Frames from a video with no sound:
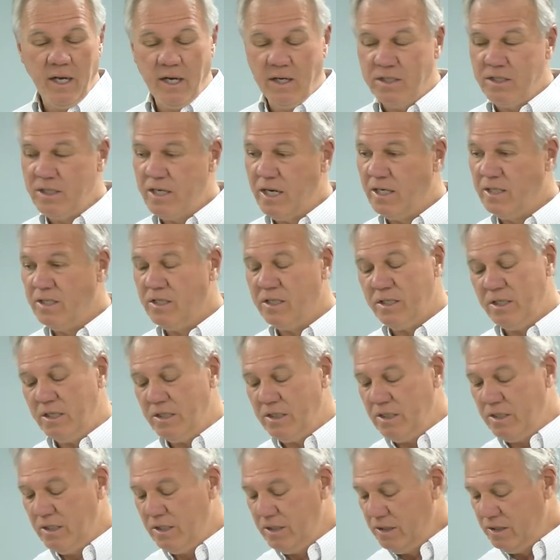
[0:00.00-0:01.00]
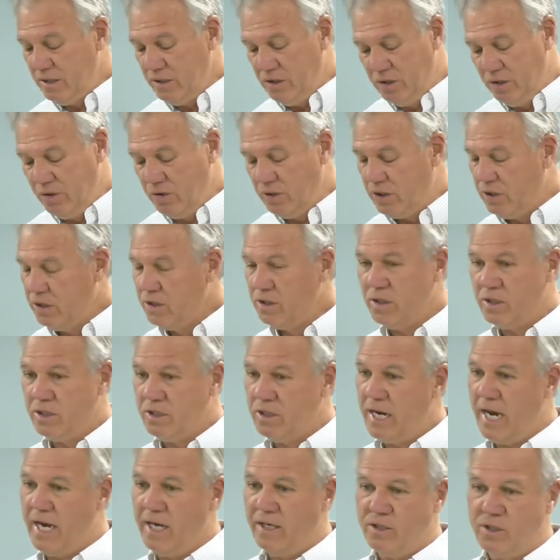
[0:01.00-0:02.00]
You know, it's, it's, Judas is
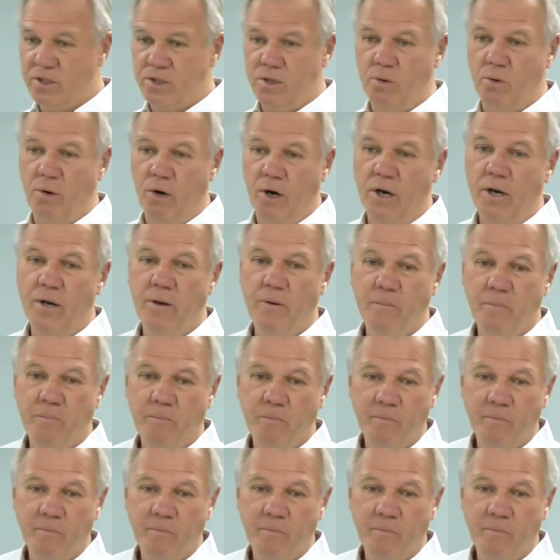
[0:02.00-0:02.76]
a sad story.